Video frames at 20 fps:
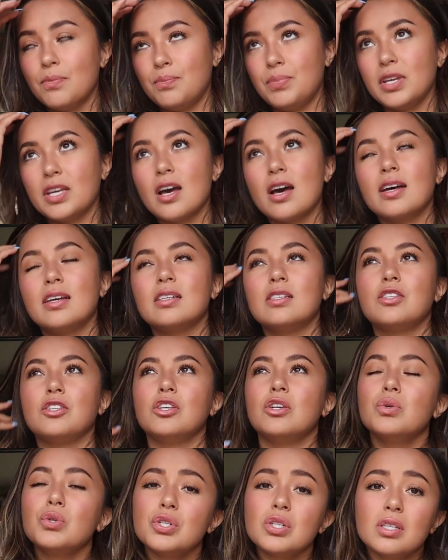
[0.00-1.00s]
Because
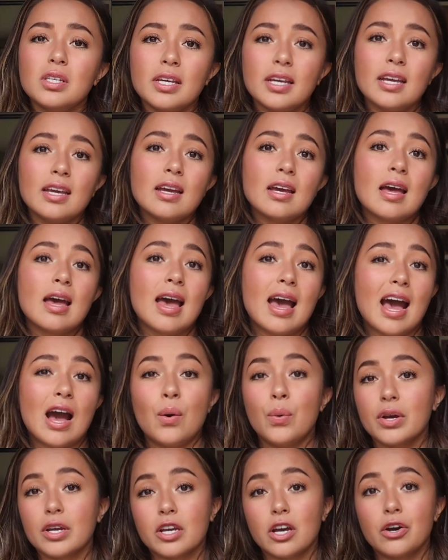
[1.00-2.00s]
usually
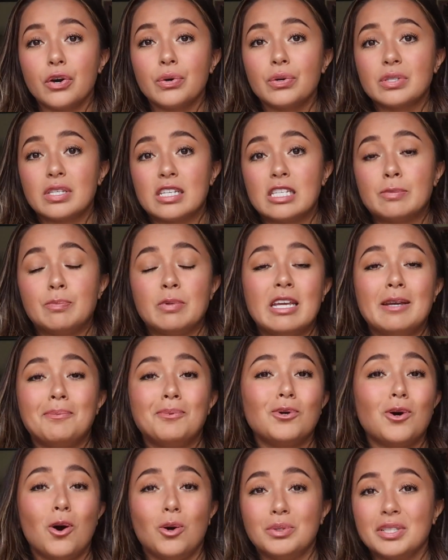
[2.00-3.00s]
how it goes is
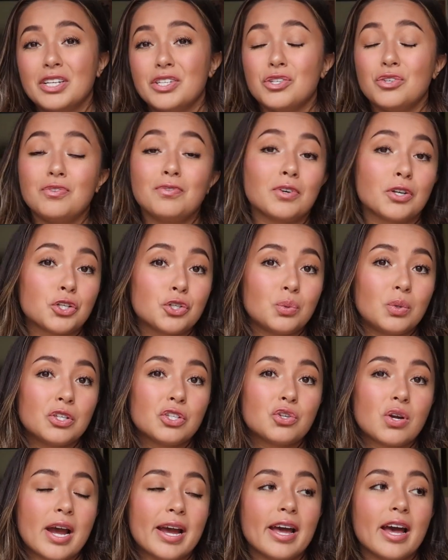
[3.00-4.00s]
people only do virtual
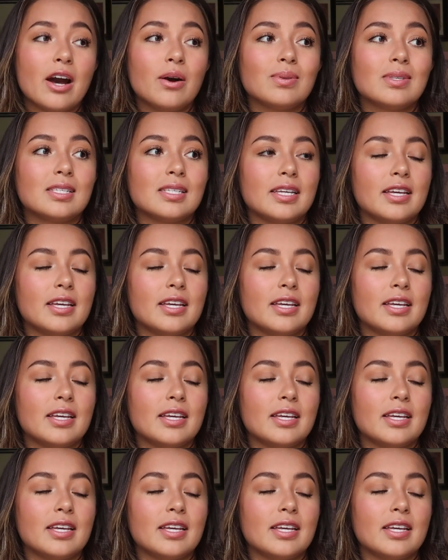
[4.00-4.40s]
tryouts